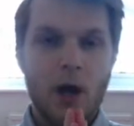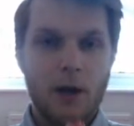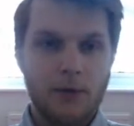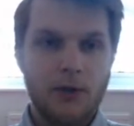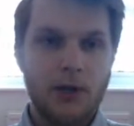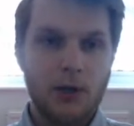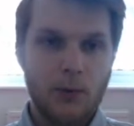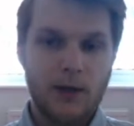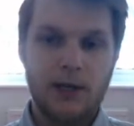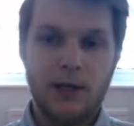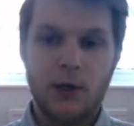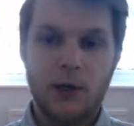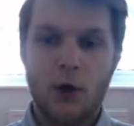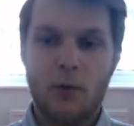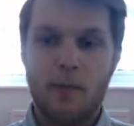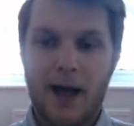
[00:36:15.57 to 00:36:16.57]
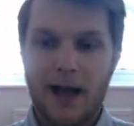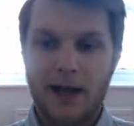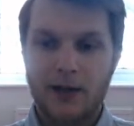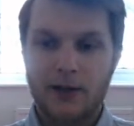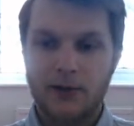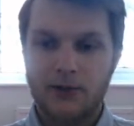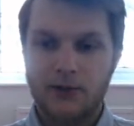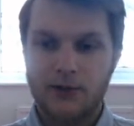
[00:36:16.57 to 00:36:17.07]
I'm going to quickly go
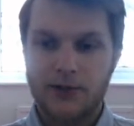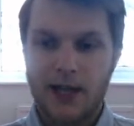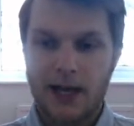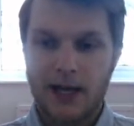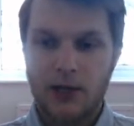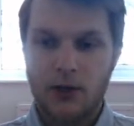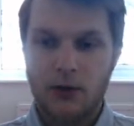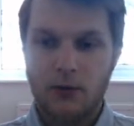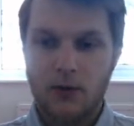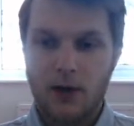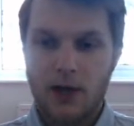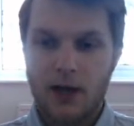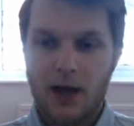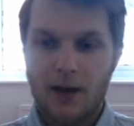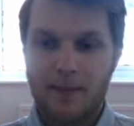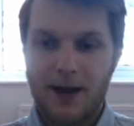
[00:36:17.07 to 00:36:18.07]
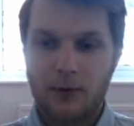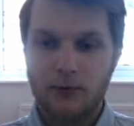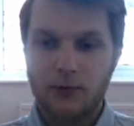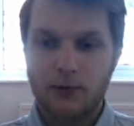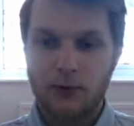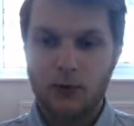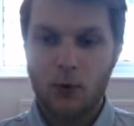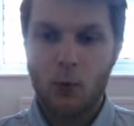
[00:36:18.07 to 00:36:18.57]
back to tell you
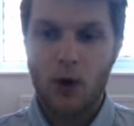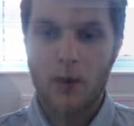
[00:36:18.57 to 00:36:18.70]
about the